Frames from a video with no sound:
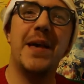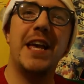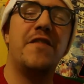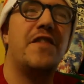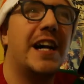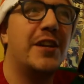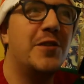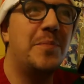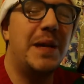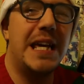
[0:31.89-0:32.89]
If I
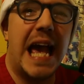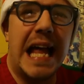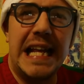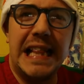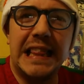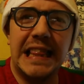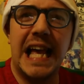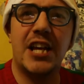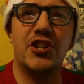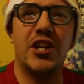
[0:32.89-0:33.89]
could be any
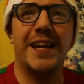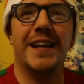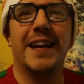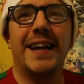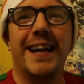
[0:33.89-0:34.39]
lashing,